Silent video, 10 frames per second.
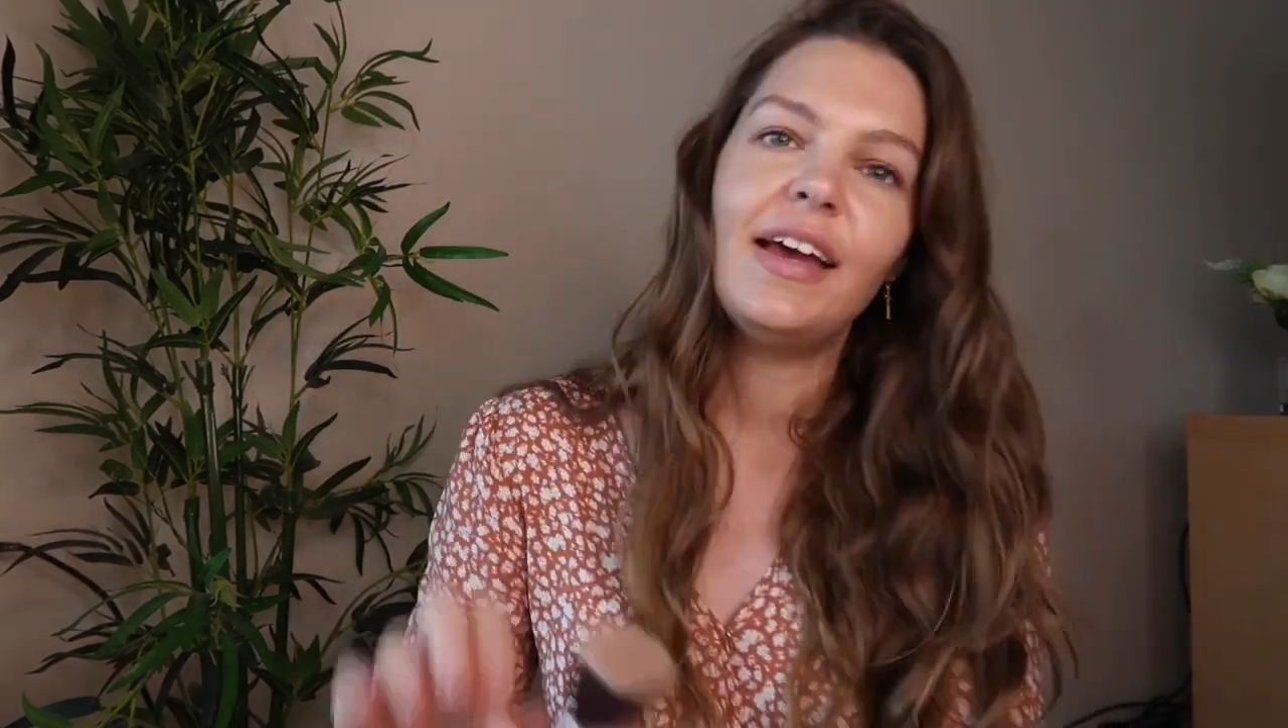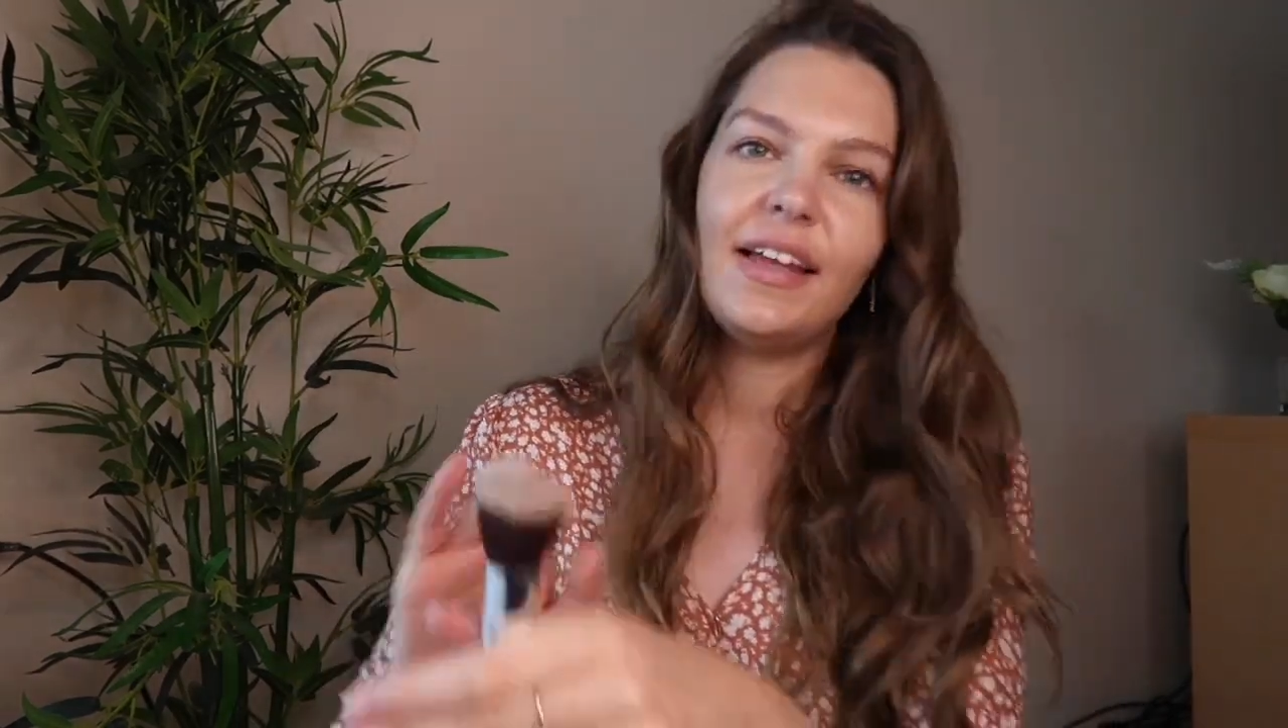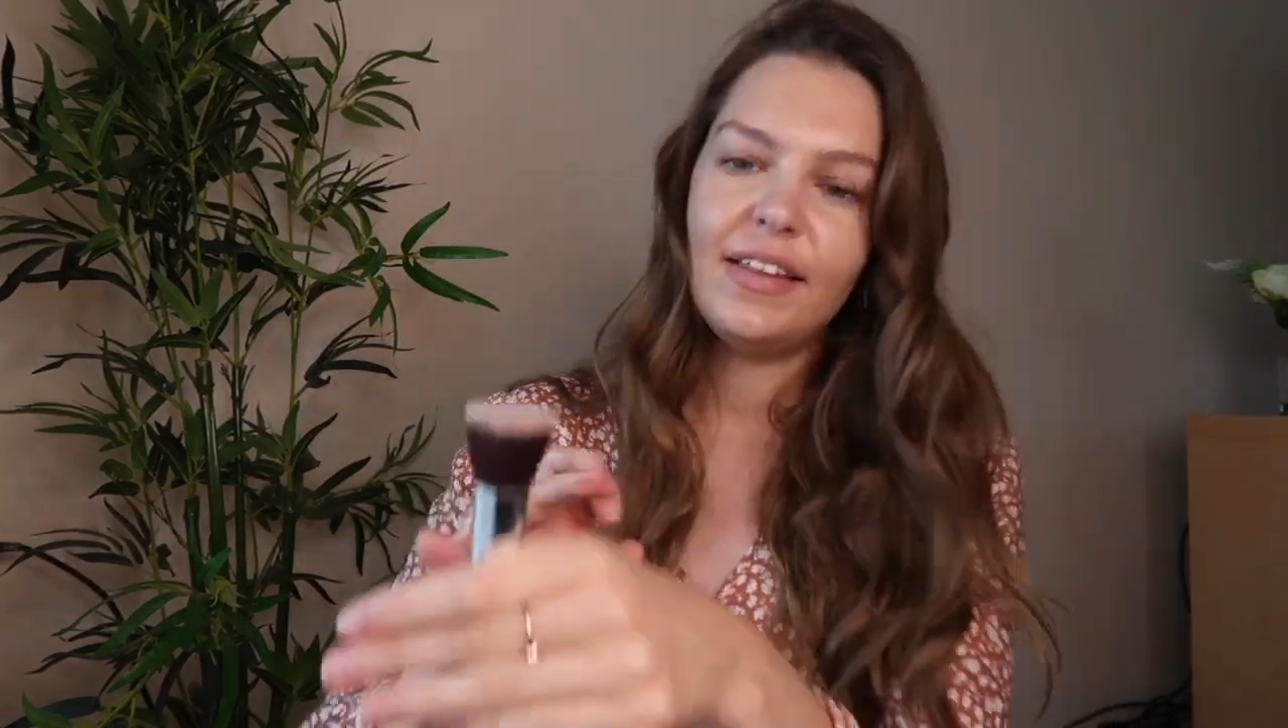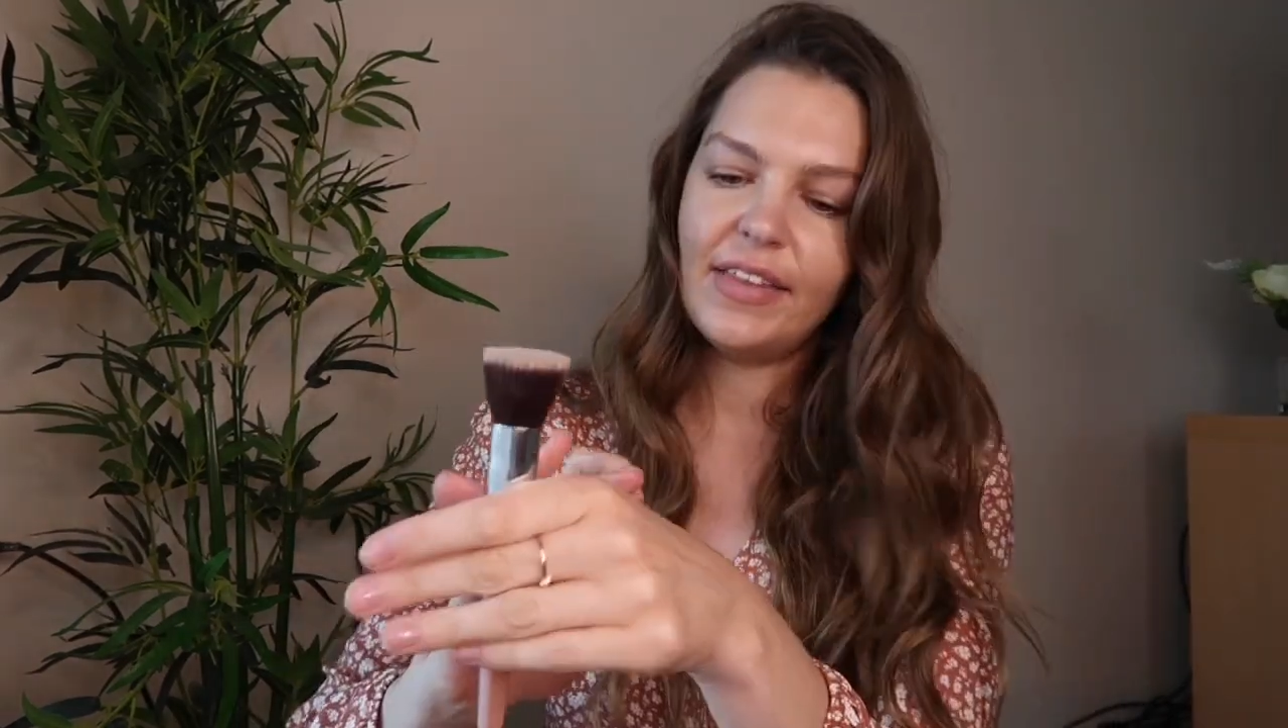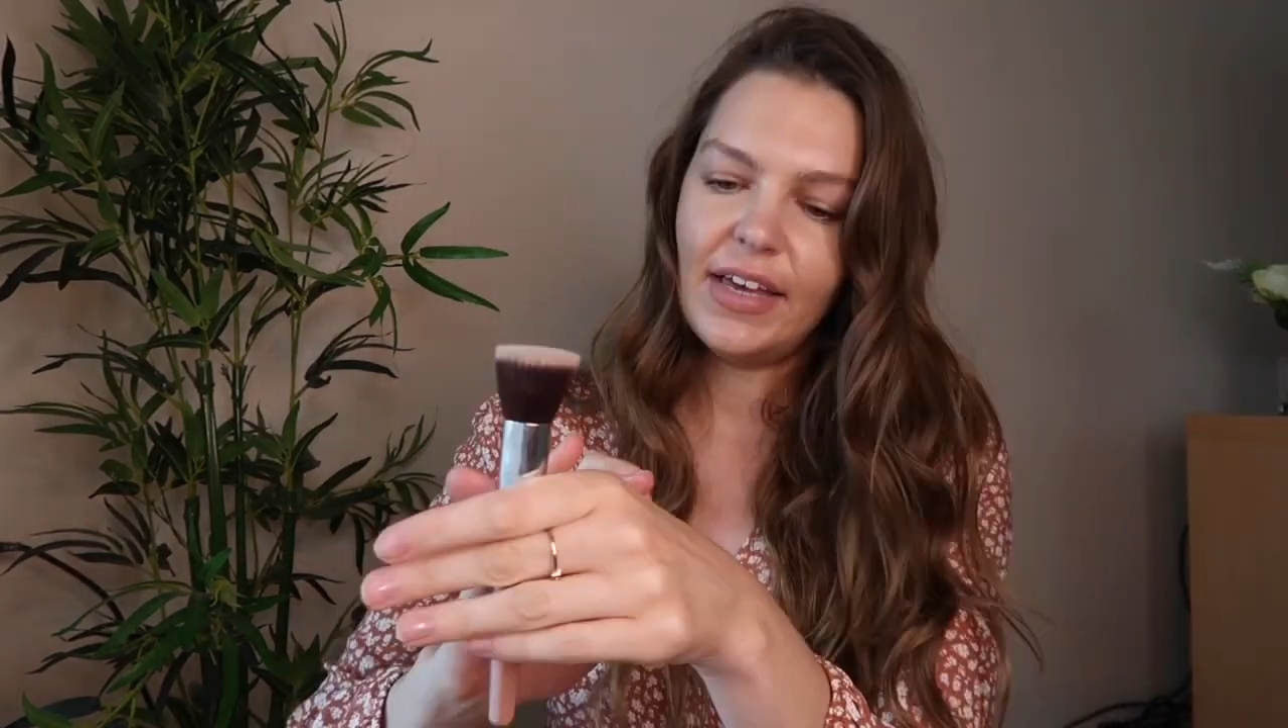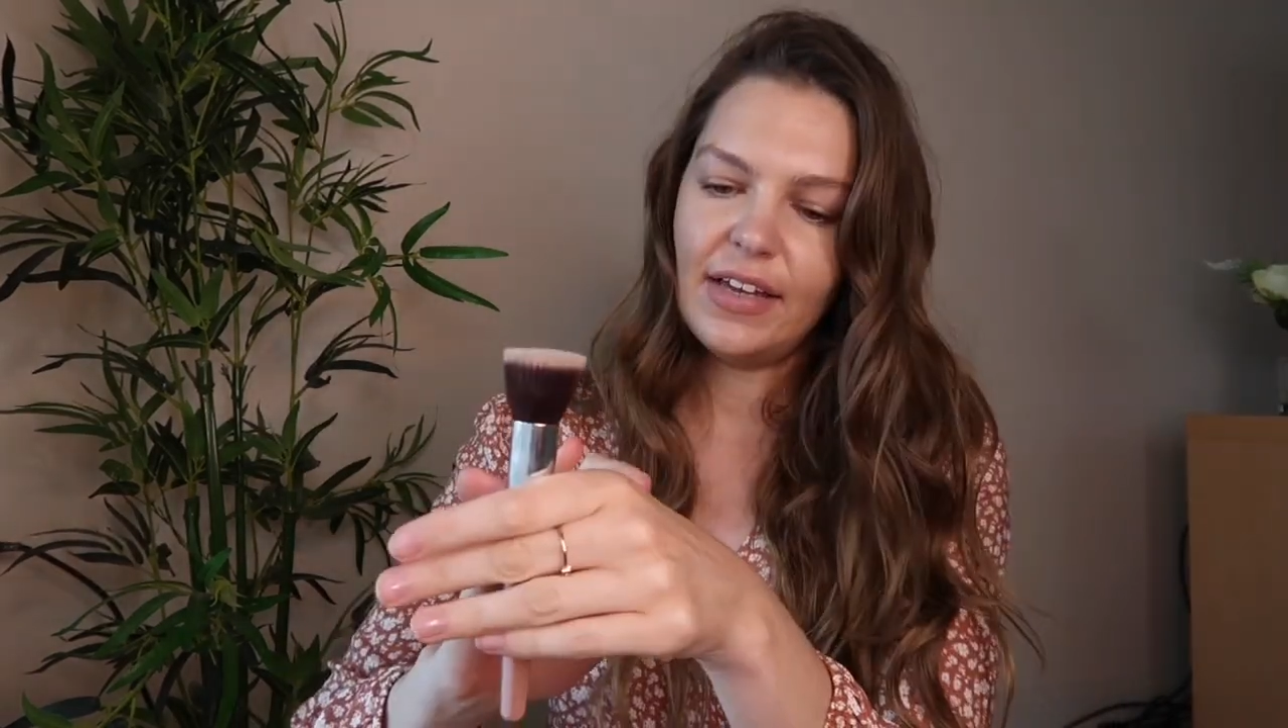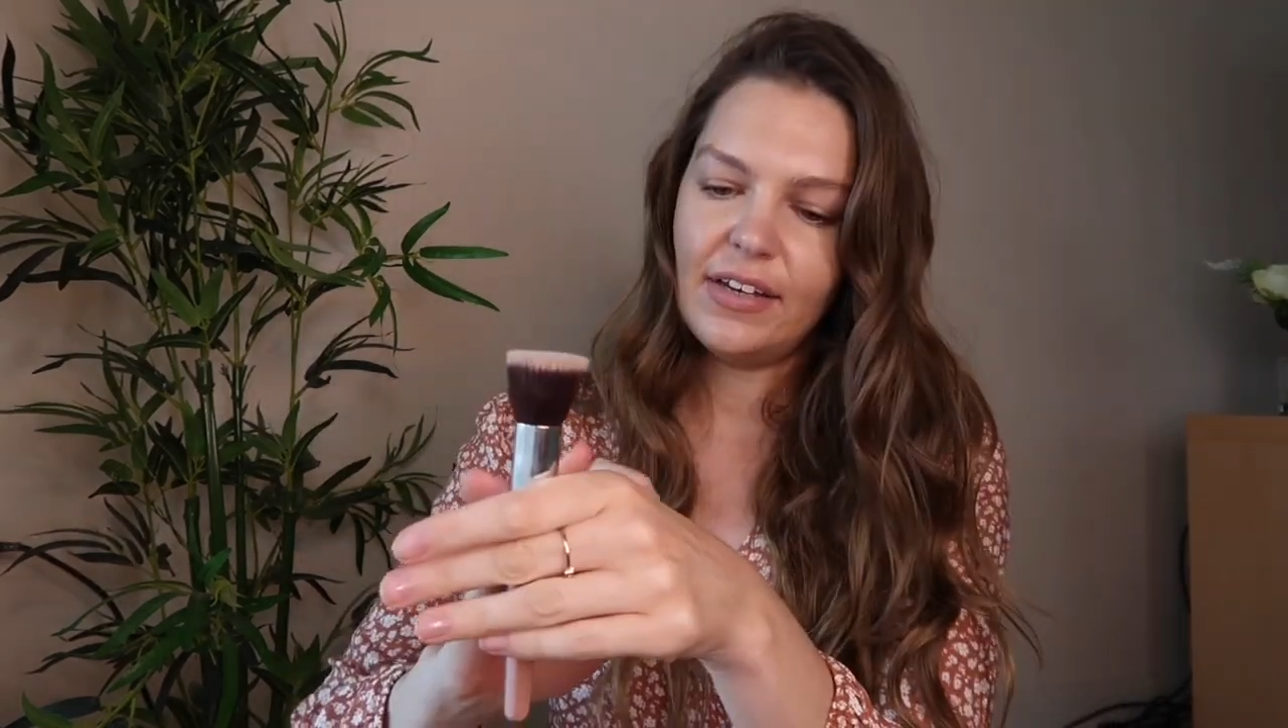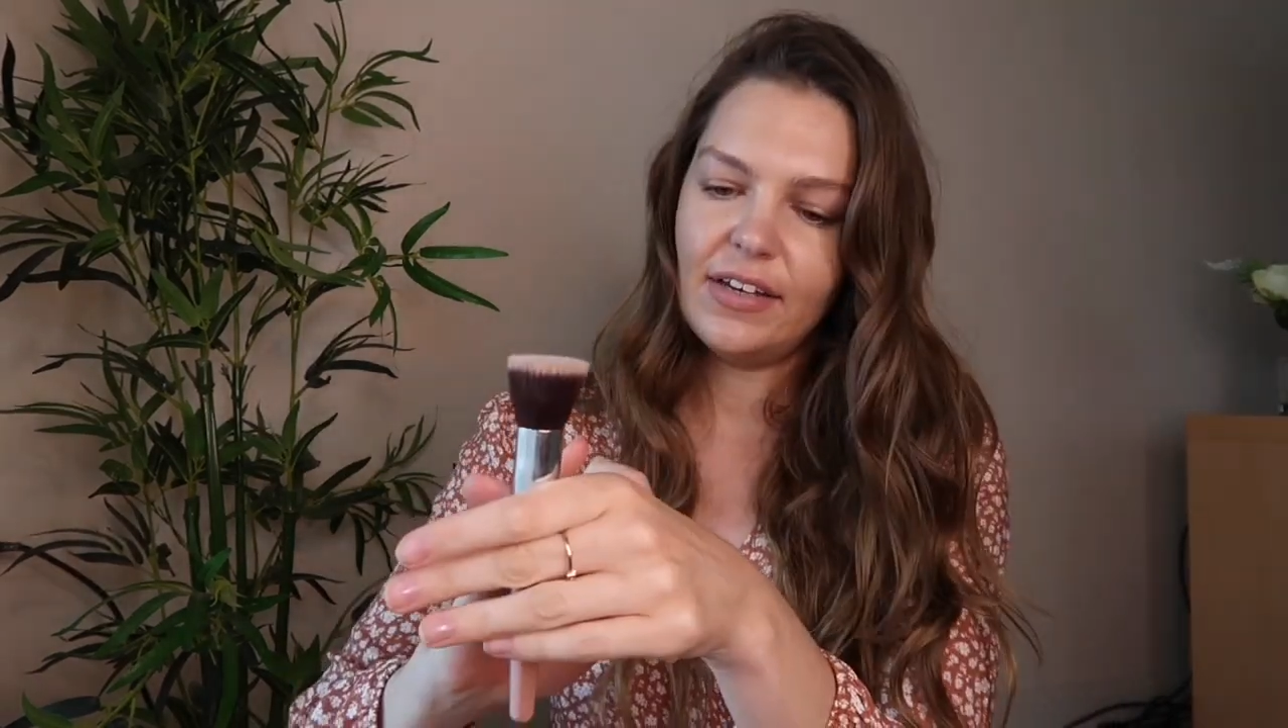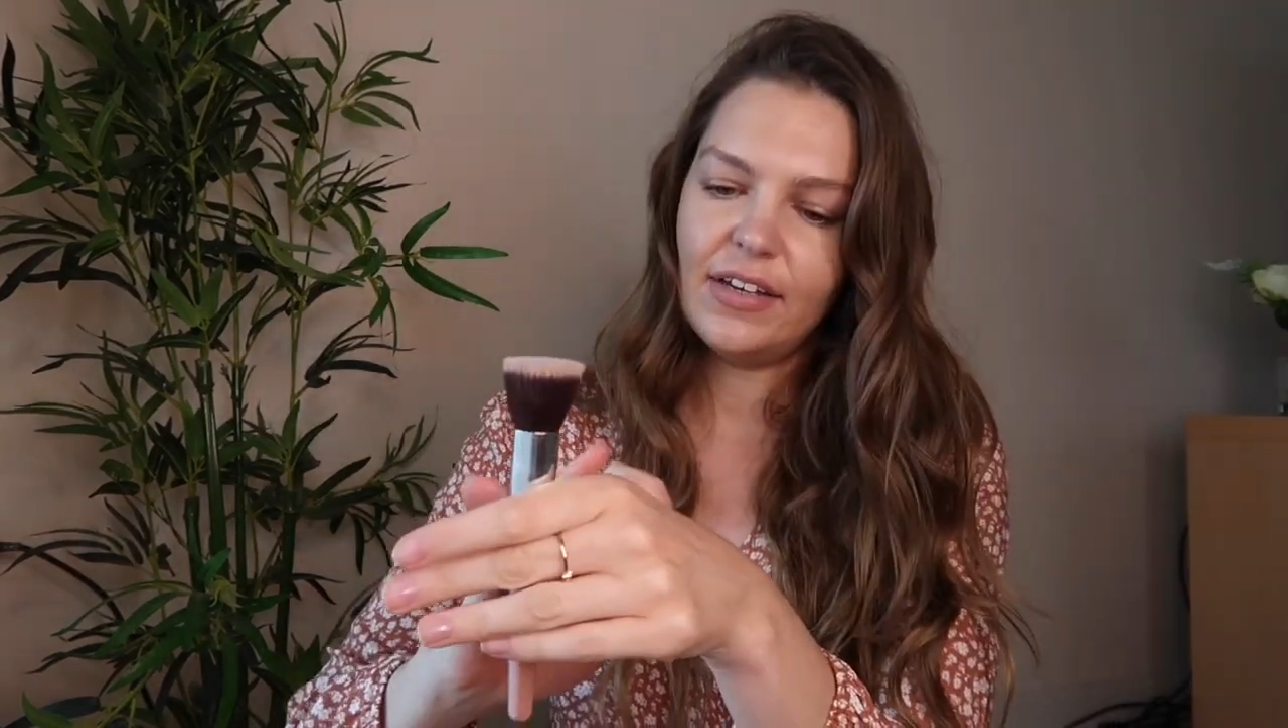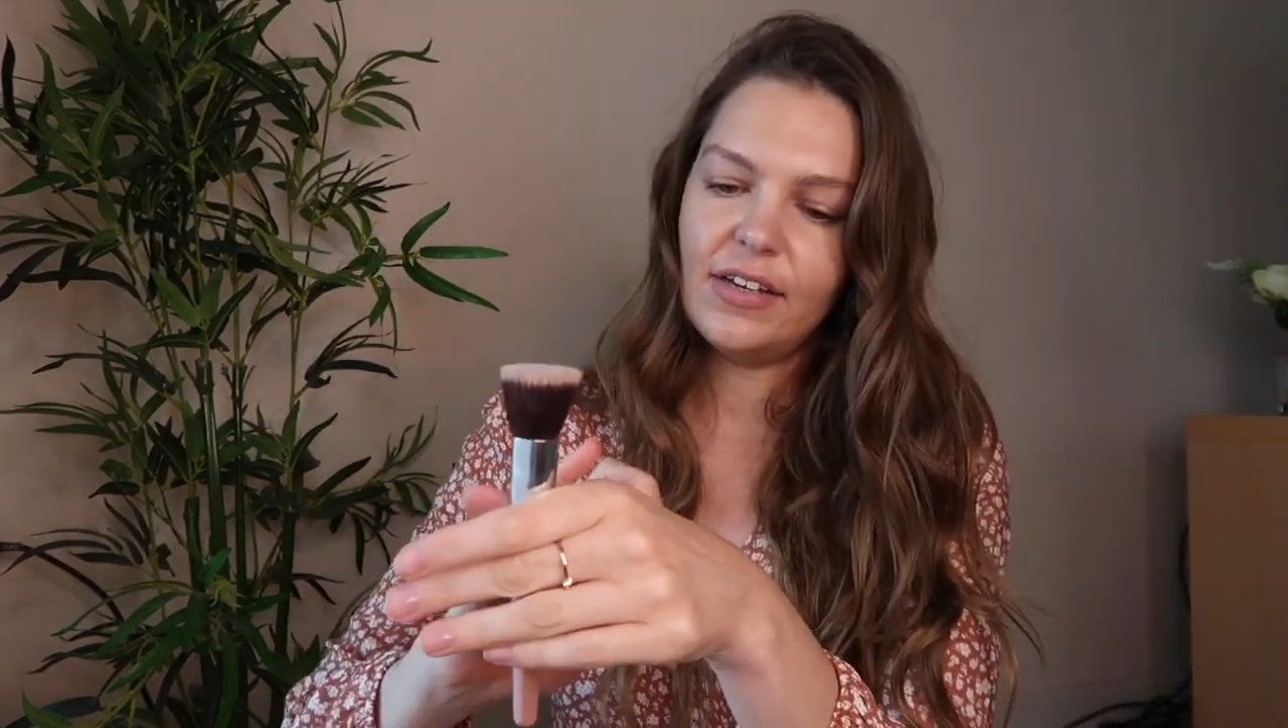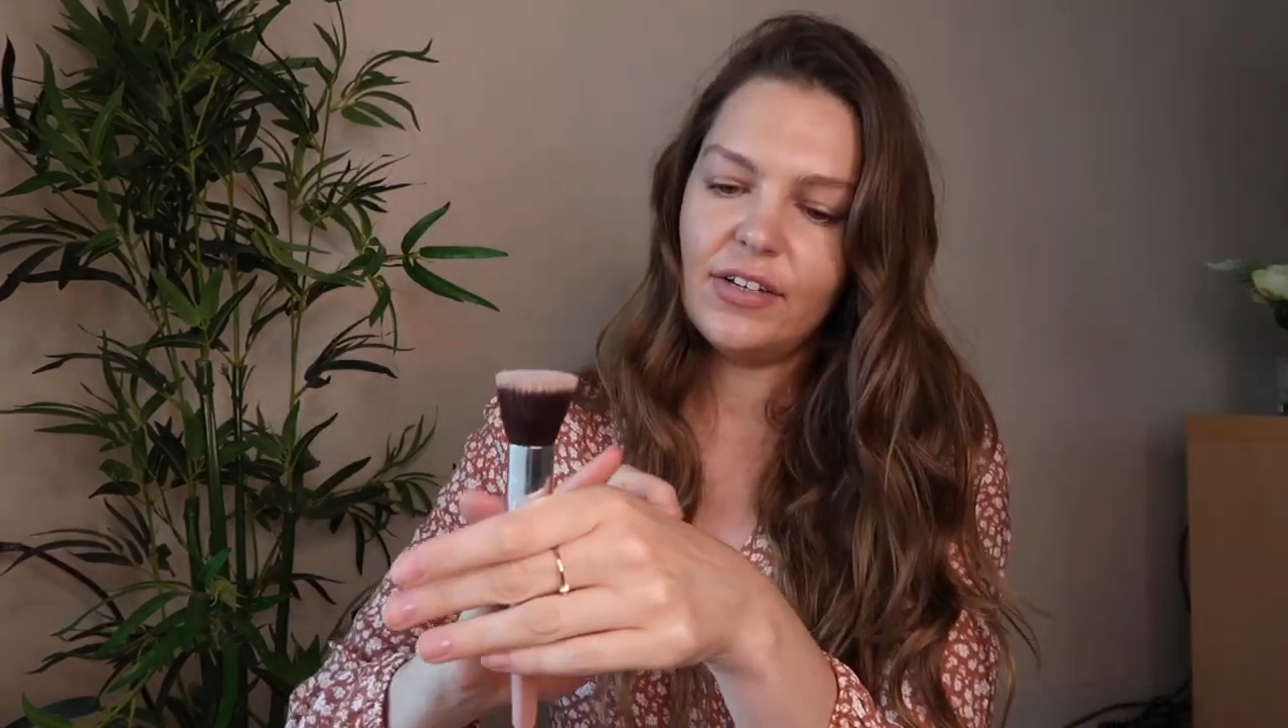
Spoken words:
and then